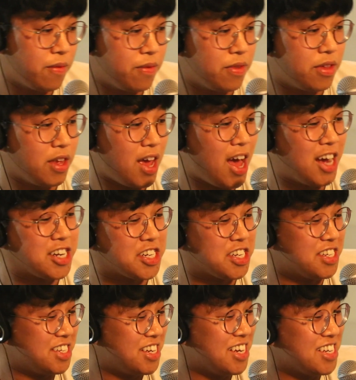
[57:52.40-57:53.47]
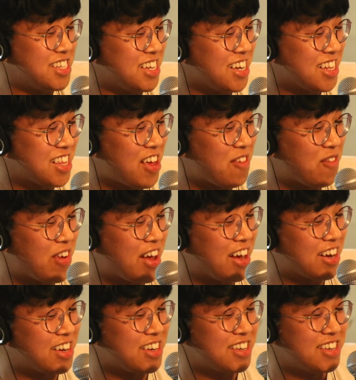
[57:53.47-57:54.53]
Actually, I take that
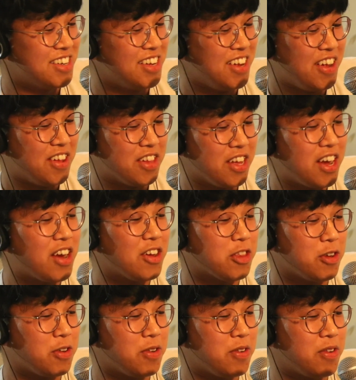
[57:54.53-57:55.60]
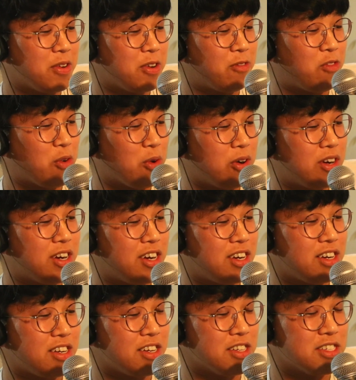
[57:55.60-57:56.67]
back. Fortnite
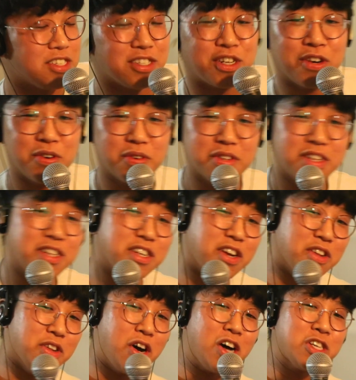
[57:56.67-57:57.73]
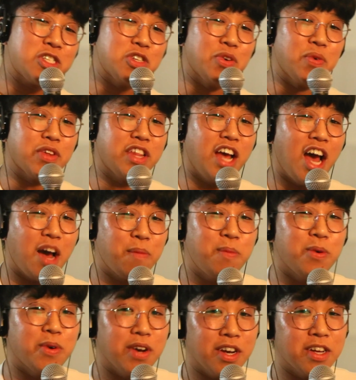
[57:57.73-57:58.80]
is currently in a lawsuit with
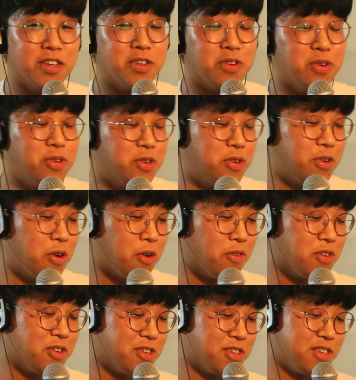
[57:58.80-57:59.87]
Apple and Google over